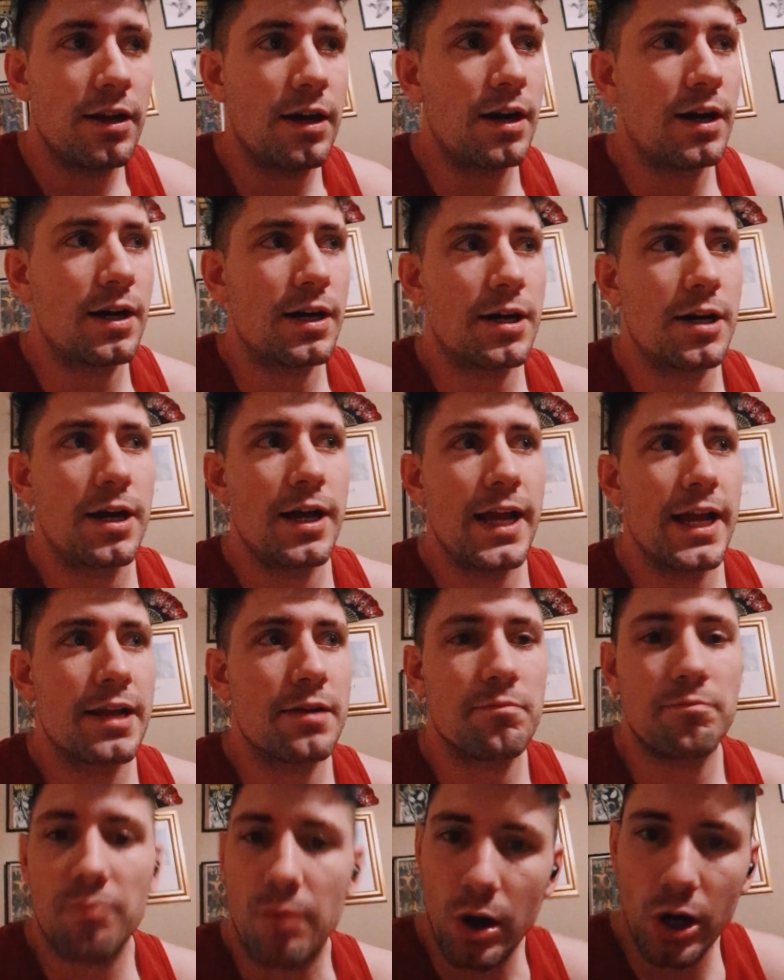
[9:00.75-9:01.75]
Uh,
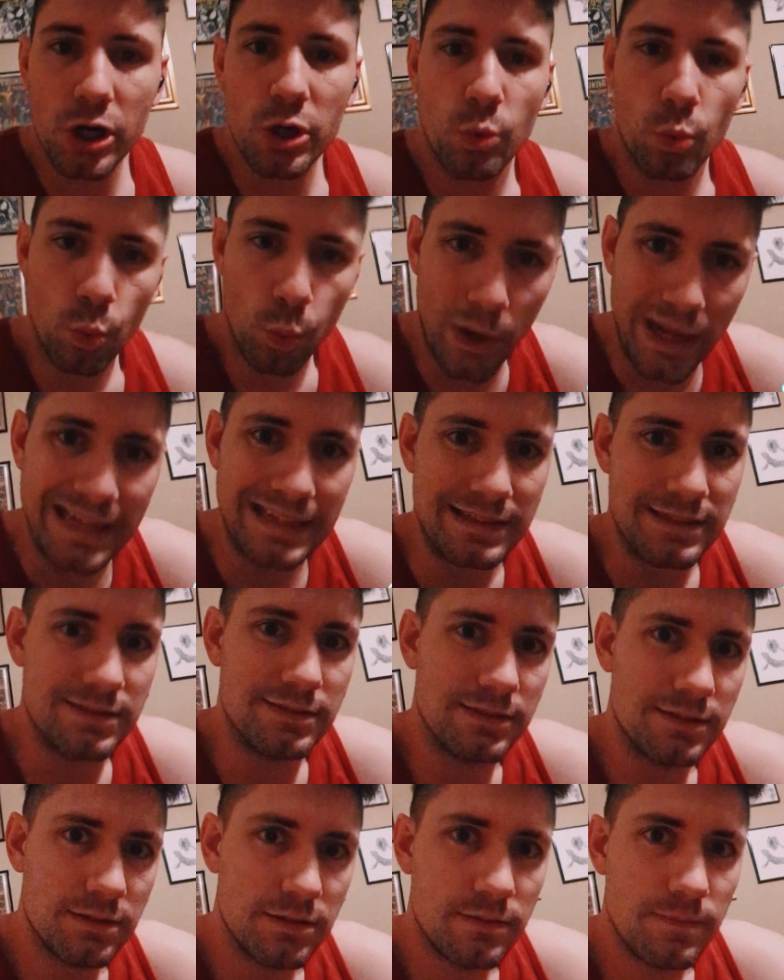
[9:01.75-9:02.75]
and Mark Witton
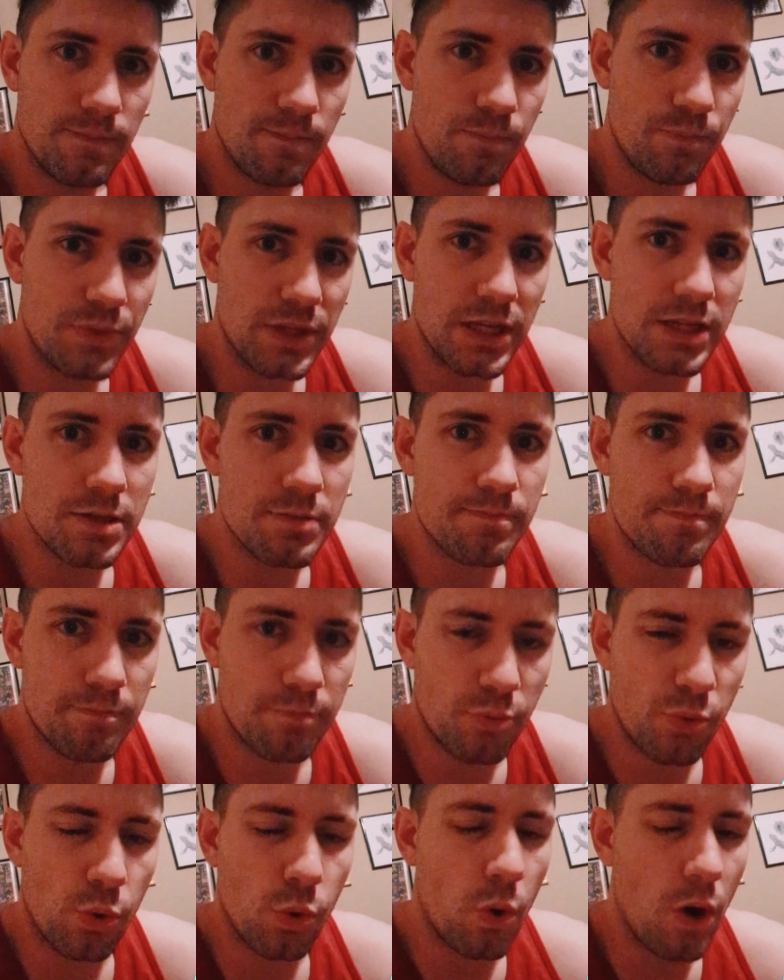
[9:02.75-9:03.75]
is
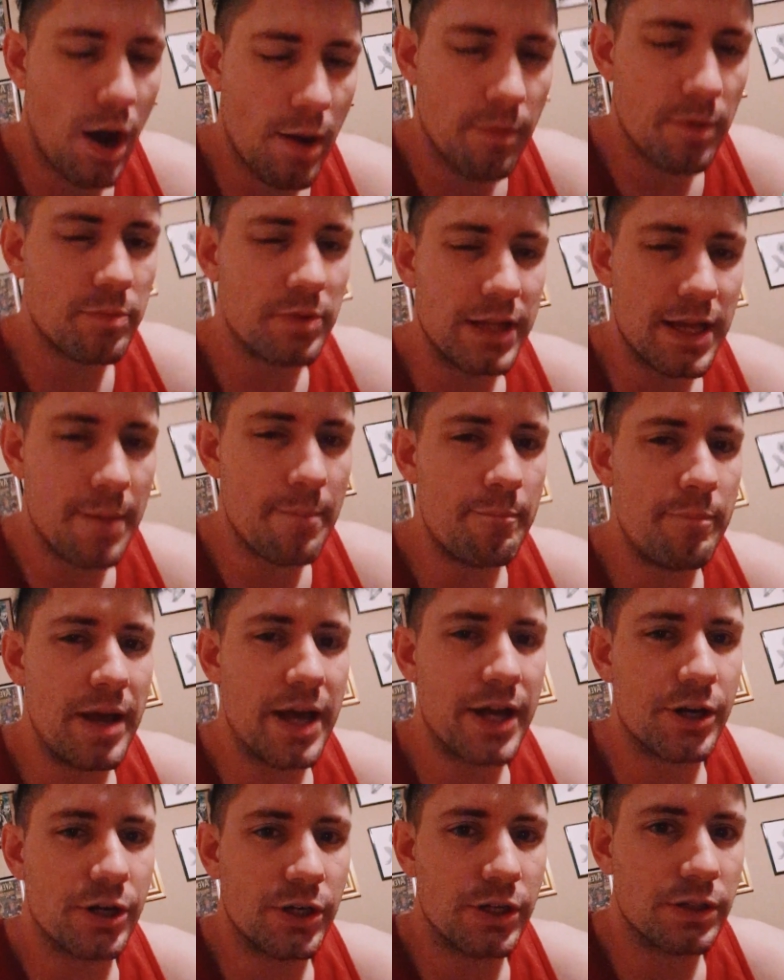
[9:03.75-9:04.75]
probably a
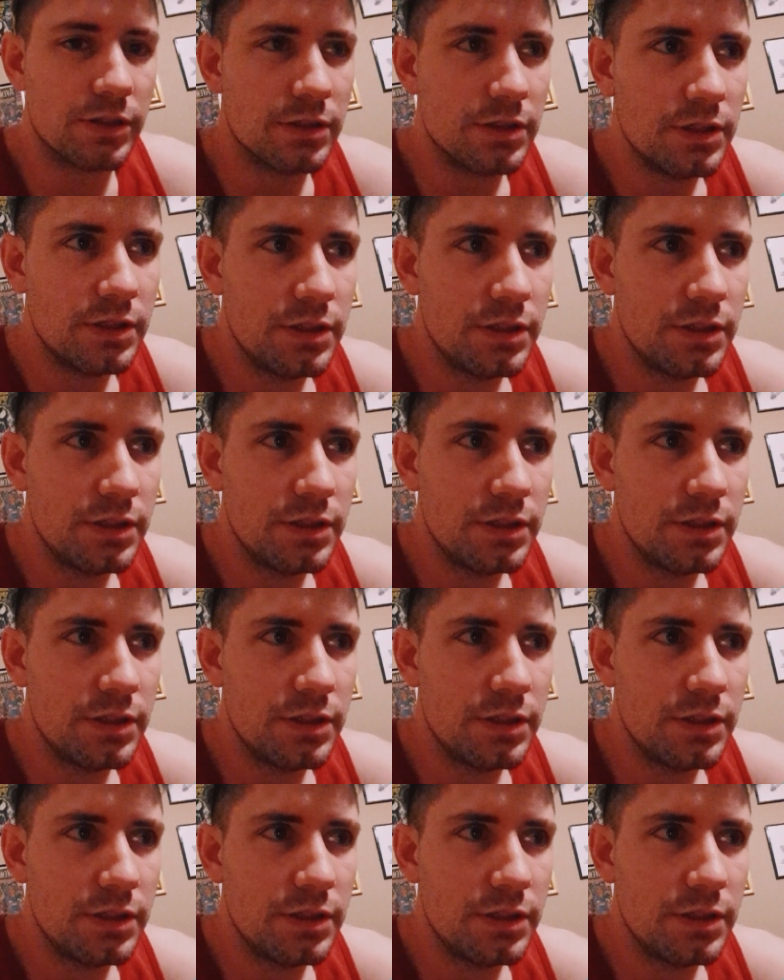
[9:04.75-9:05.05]
better